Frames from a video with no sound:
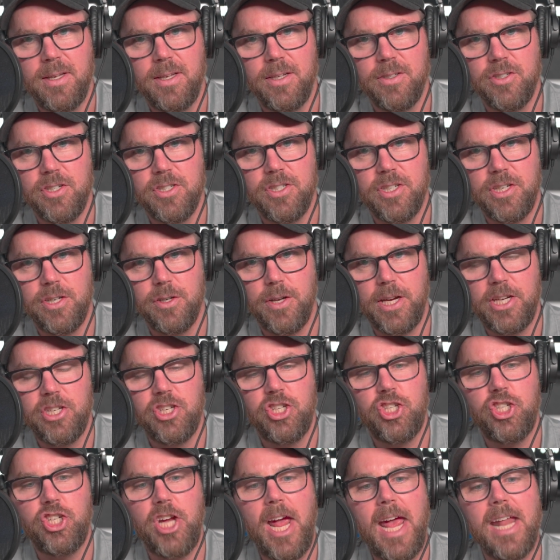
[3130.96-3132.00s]
You're like
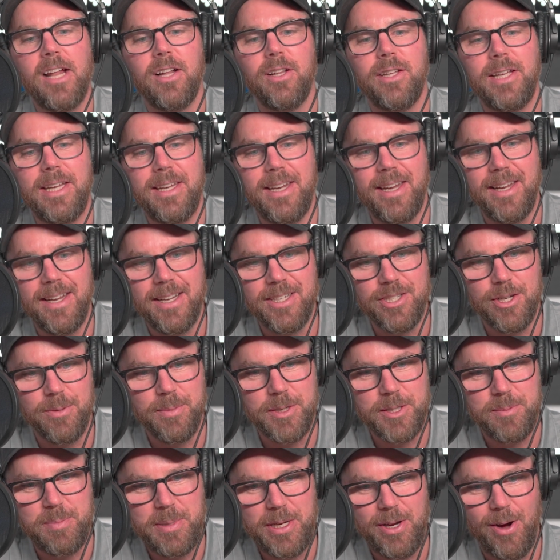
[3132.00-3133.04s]
channeling it. It's
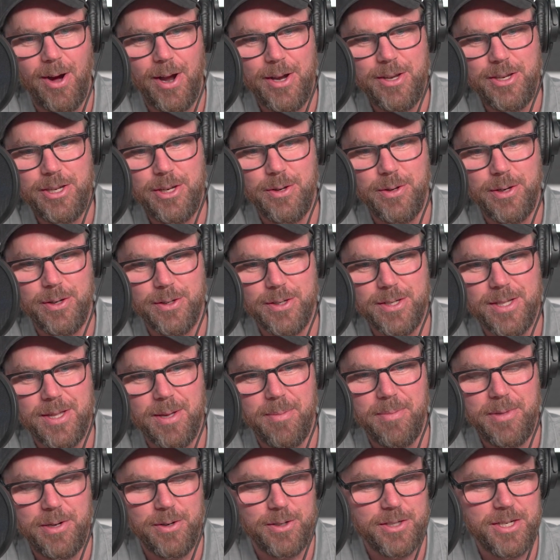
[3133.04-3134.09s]
almost beyond you. You're just
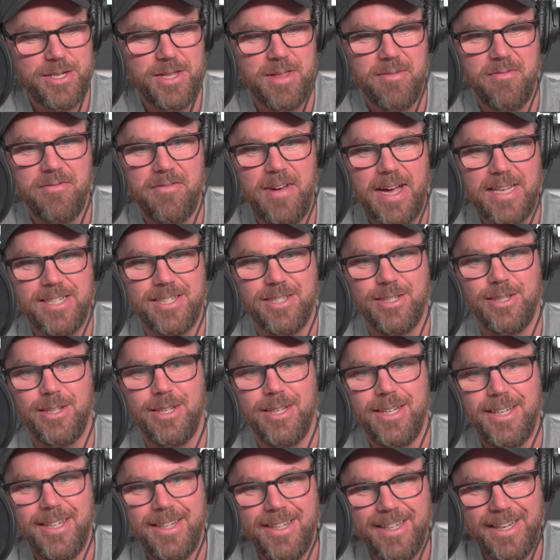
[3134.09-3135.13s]
the
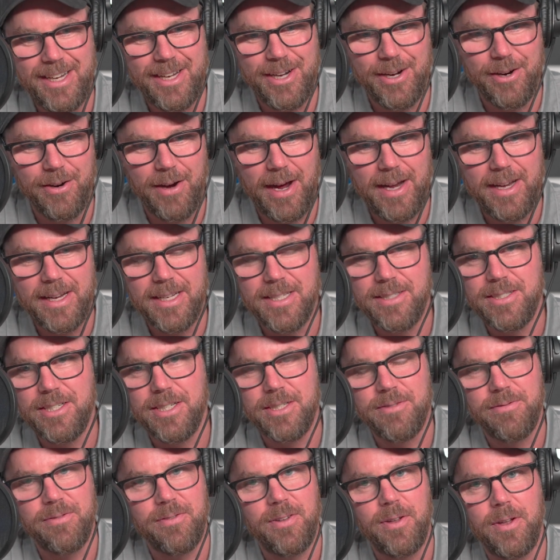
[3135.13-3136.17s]
vessel, and it's
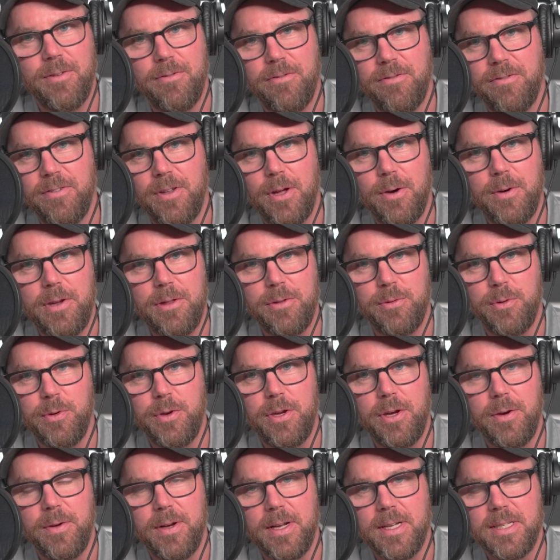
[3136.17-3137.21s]
just flowing through
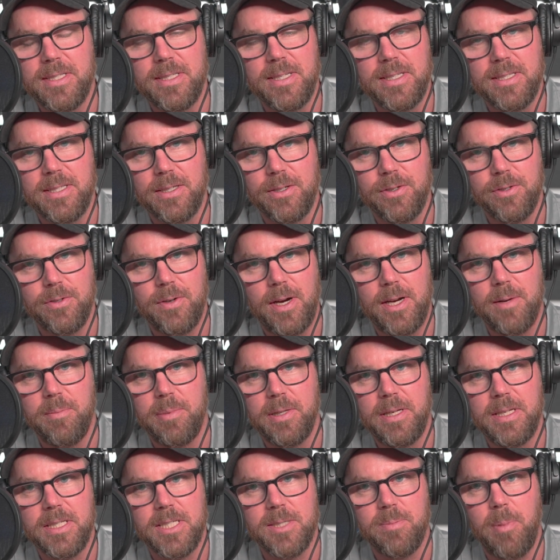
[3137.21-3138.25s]
you, and it's
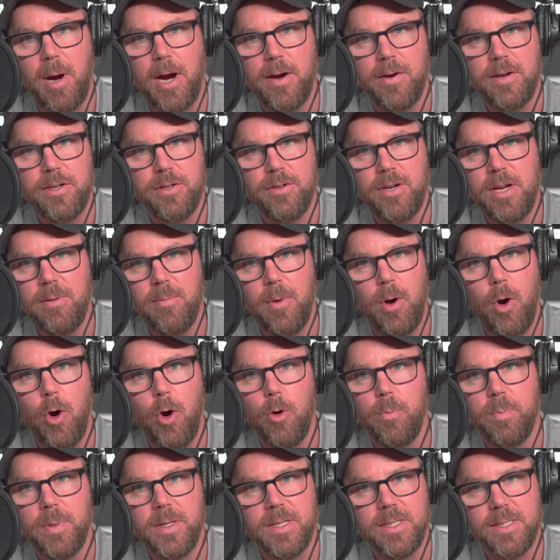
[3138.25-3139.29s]
incredibly inspiring. Your name
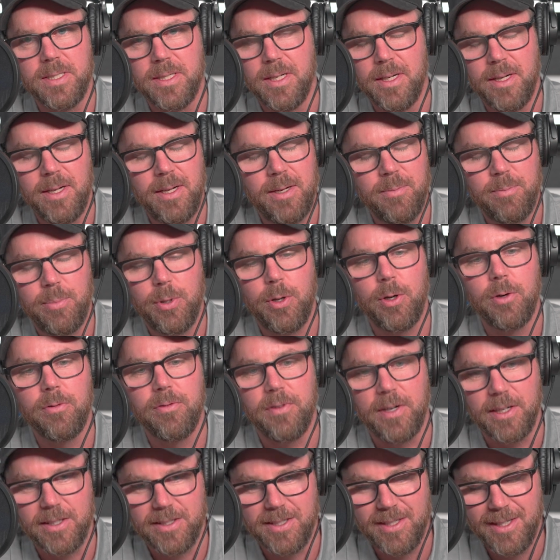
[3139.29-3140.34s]
Hope is
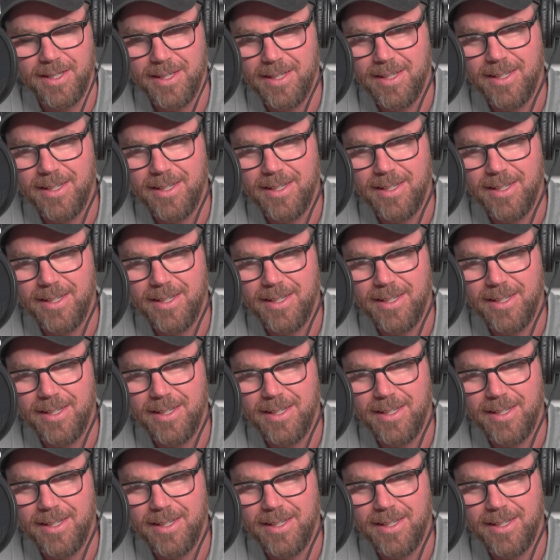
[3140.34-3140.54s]
perfect.